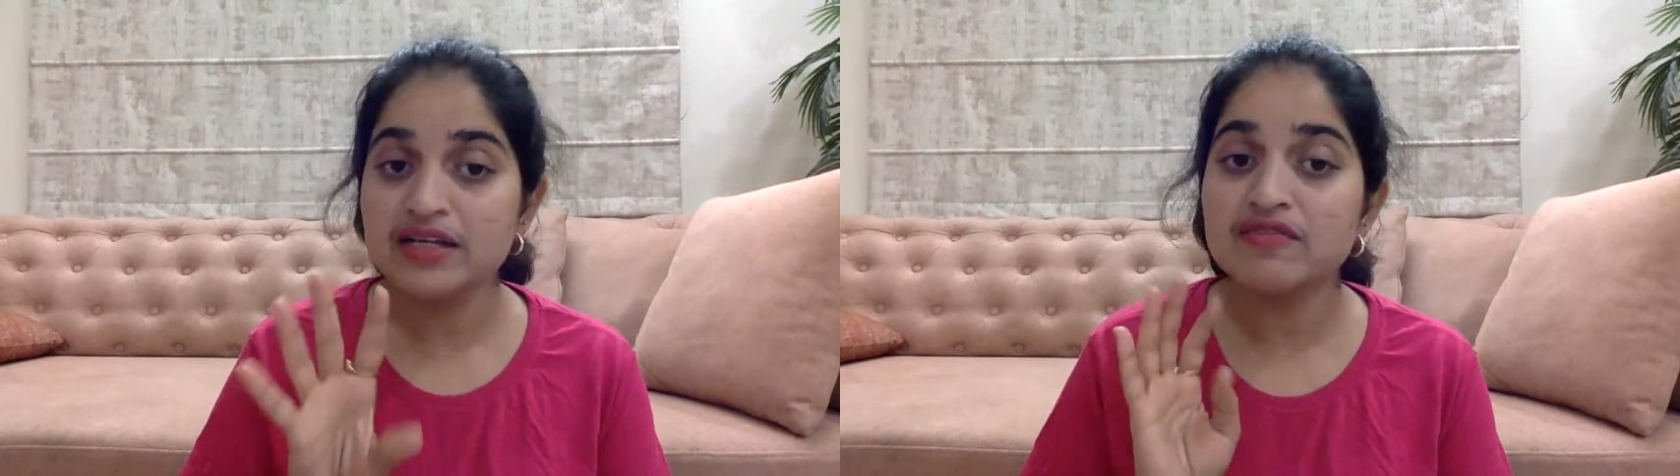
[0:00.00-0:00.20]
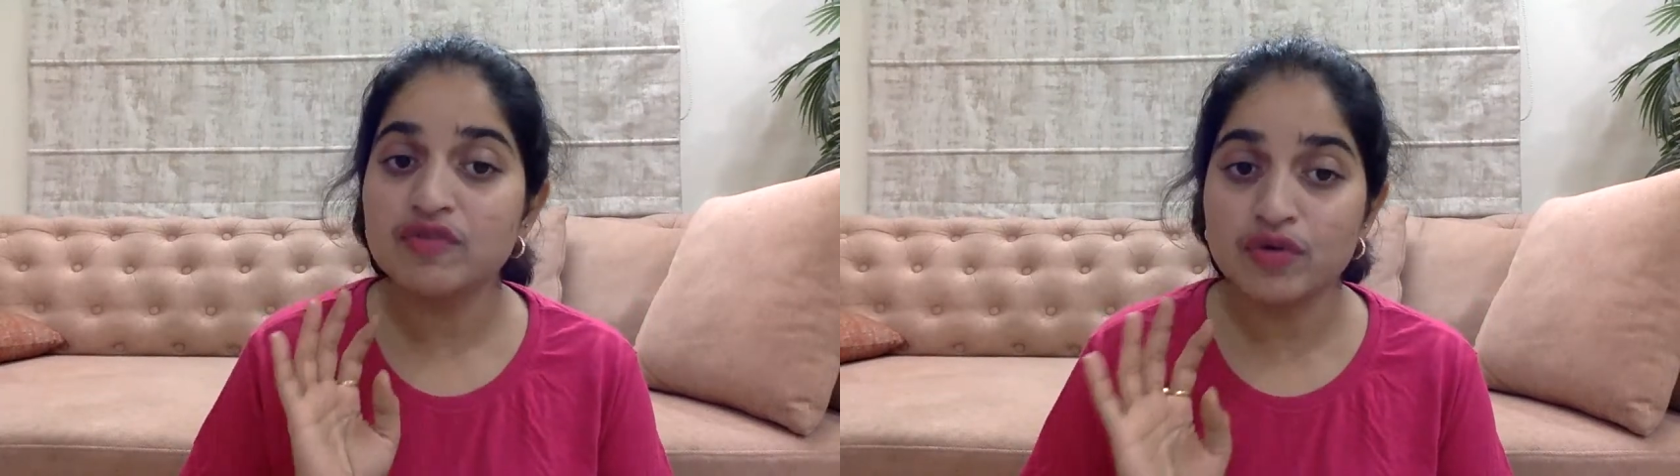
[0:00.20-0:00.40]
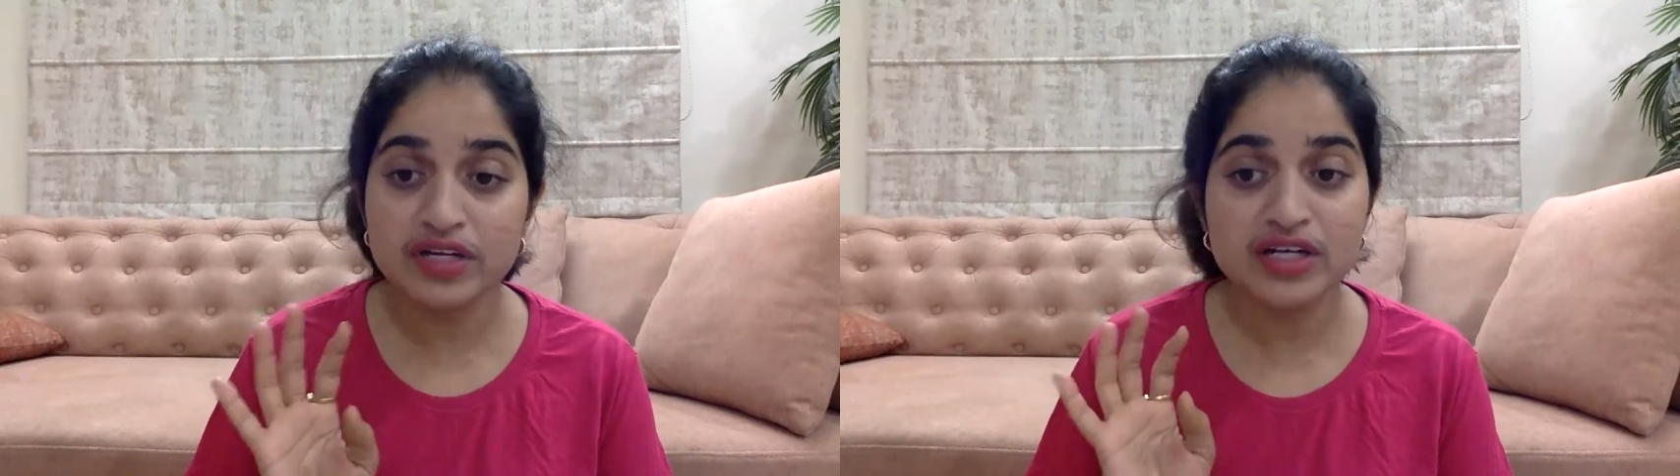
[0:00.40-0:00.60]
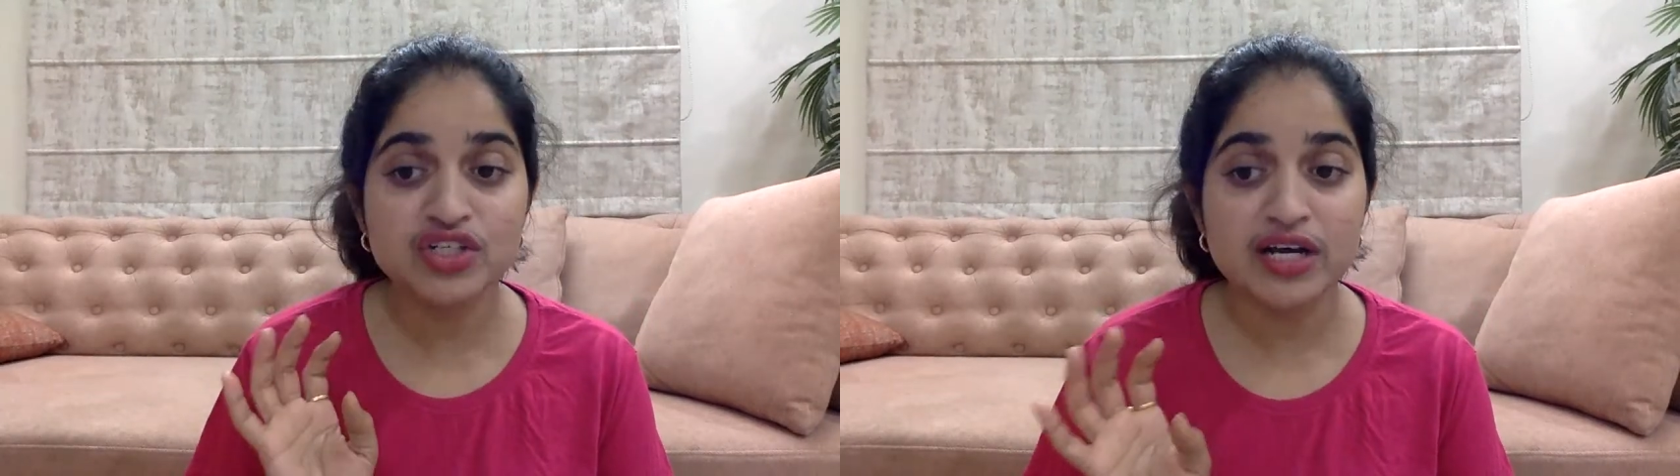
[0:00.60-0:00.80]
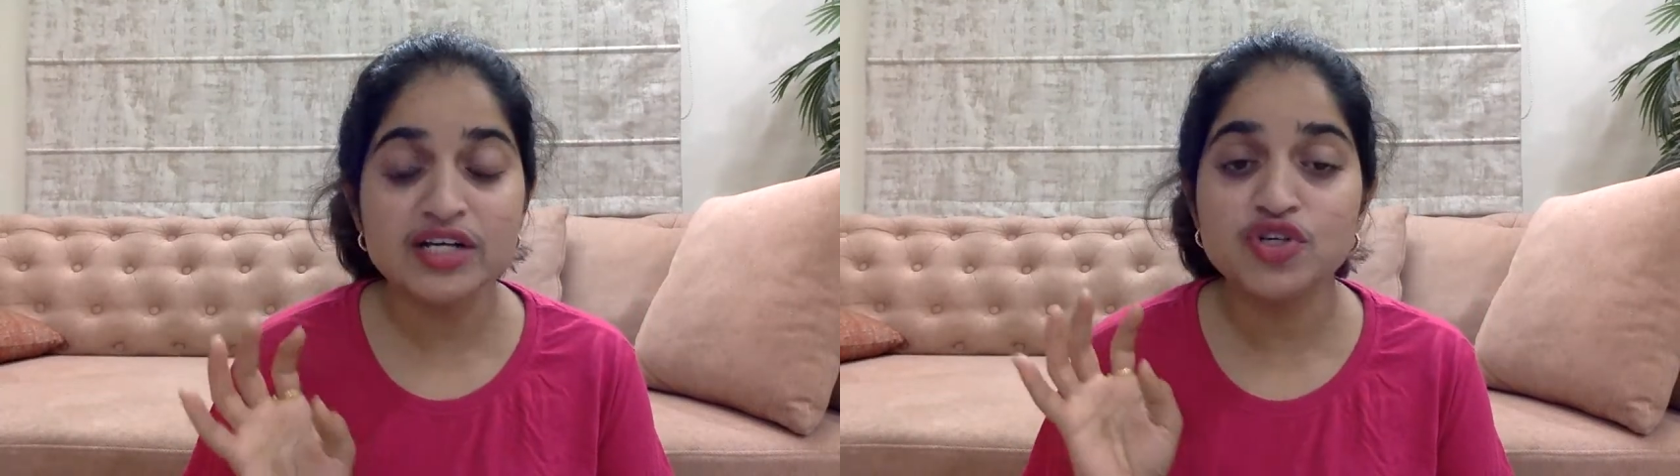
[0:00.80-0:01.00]
a 4 year
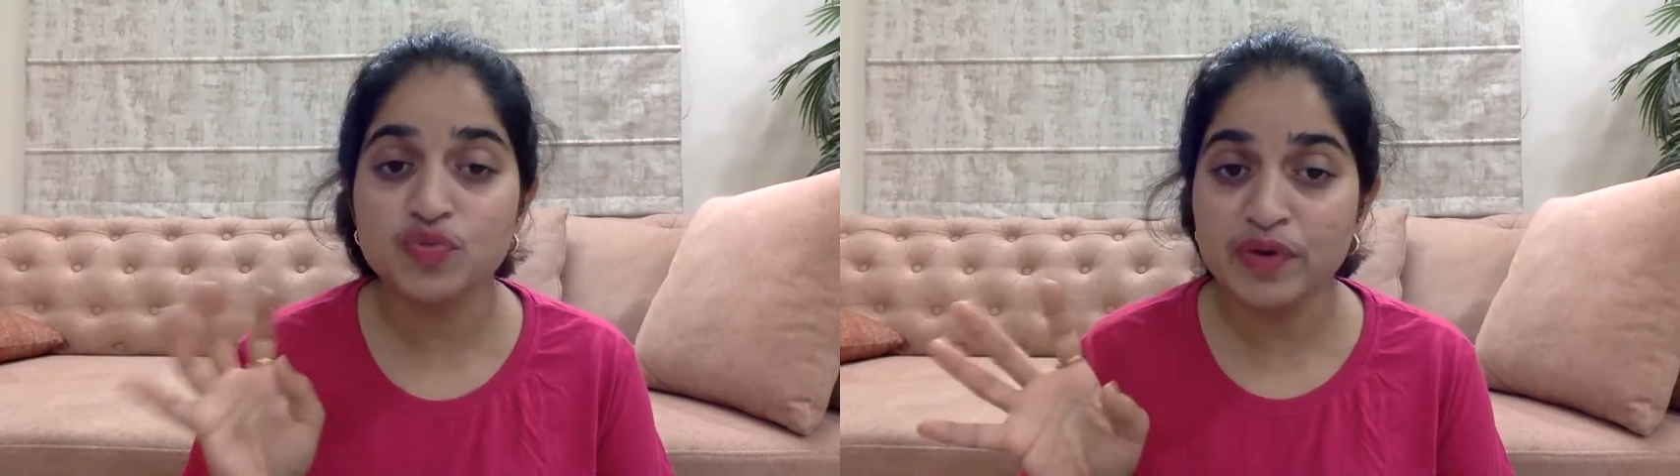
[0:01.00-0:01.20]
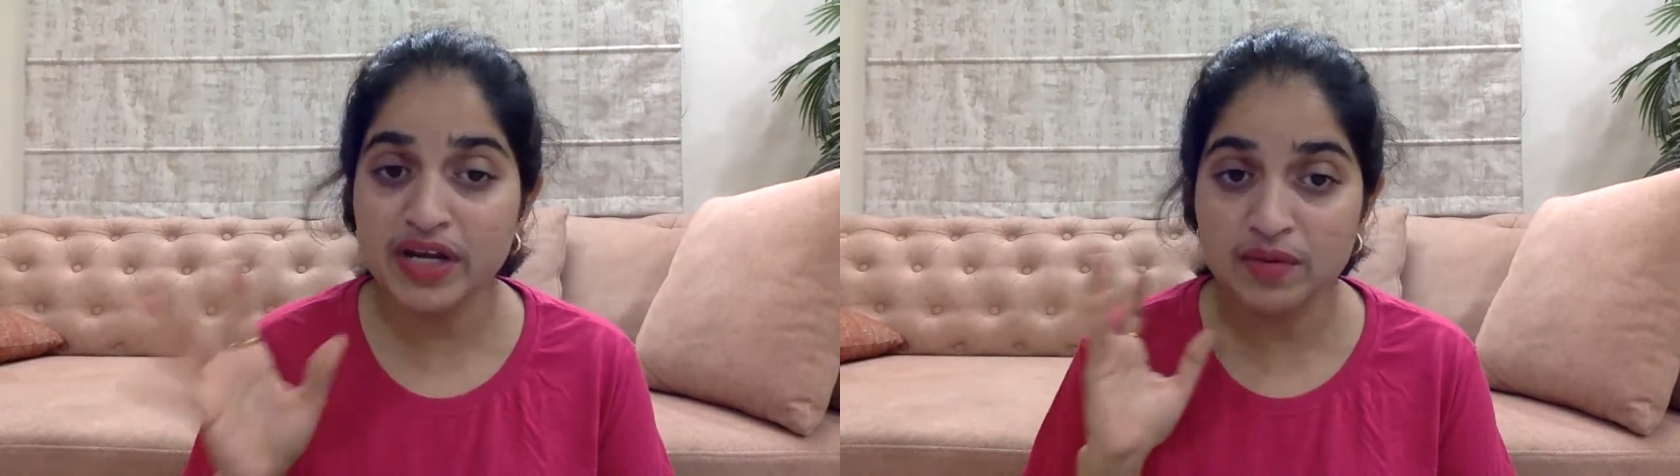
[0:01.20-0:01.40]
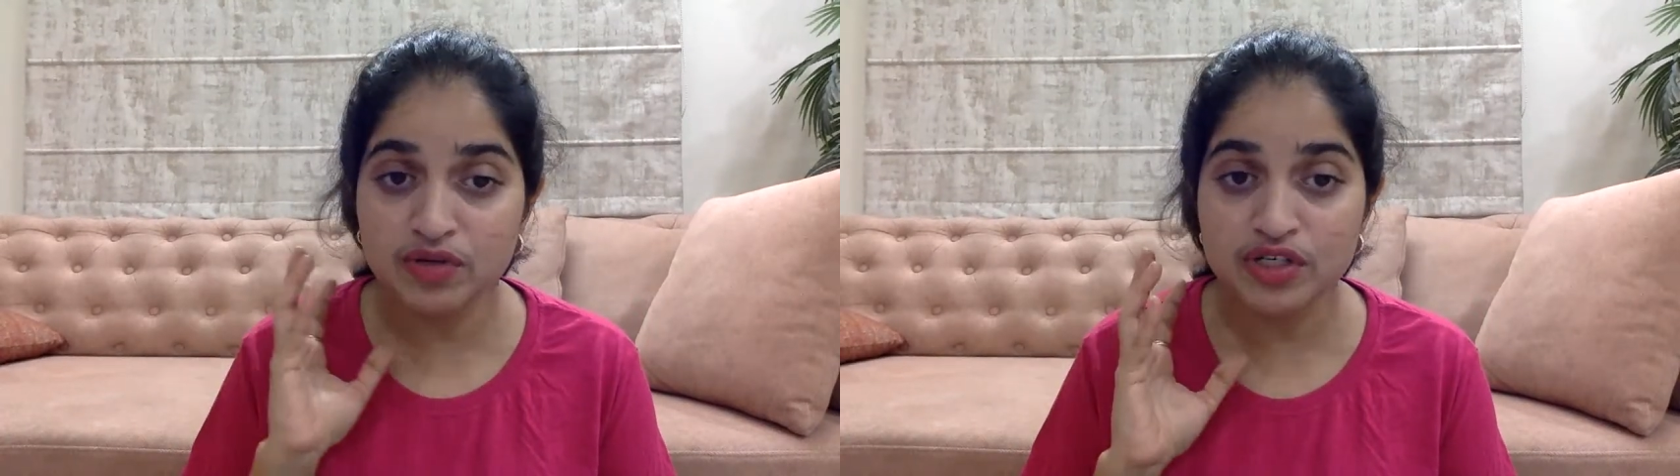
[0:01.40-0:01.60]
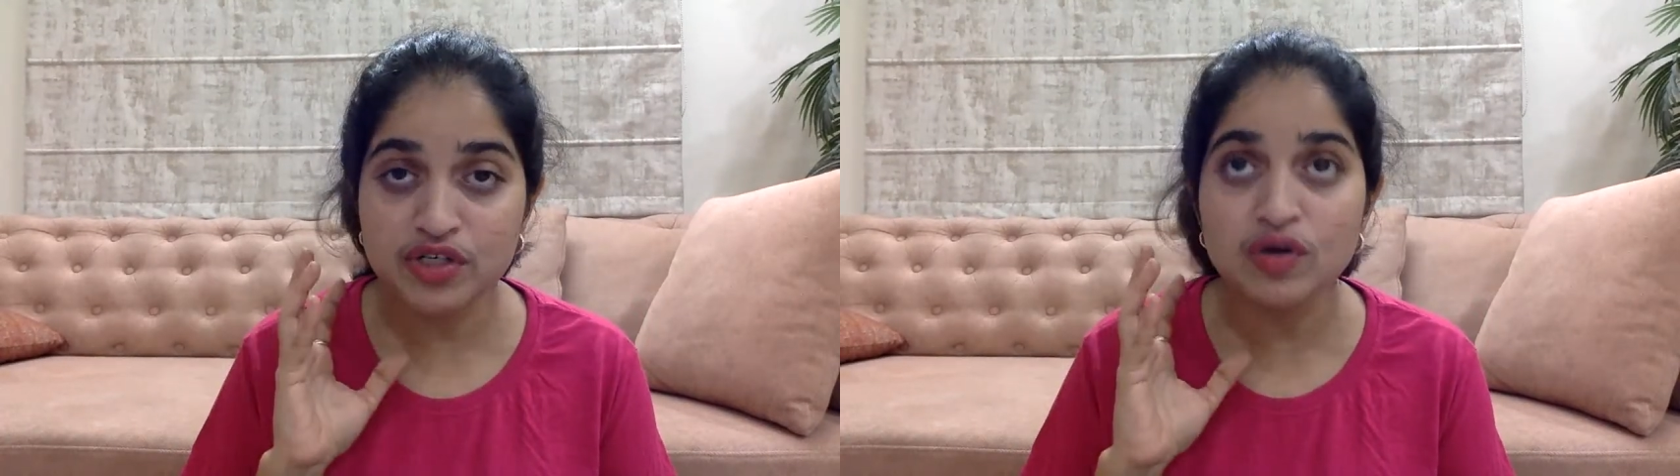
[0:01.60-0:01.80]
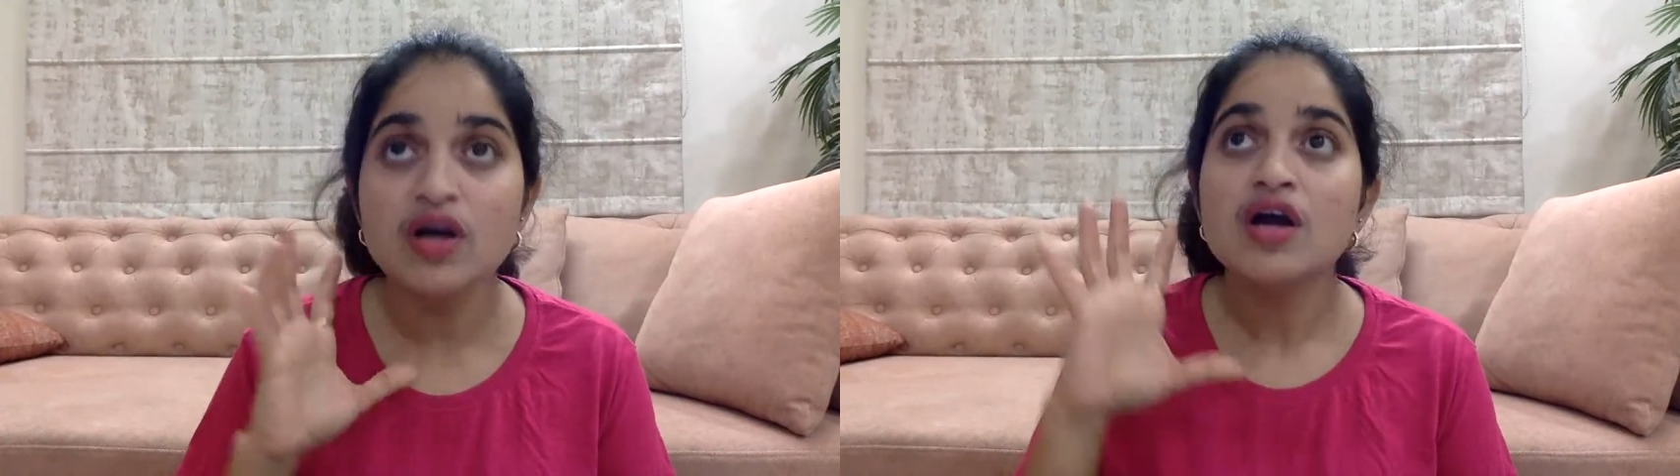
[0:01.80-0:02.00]
child should be able to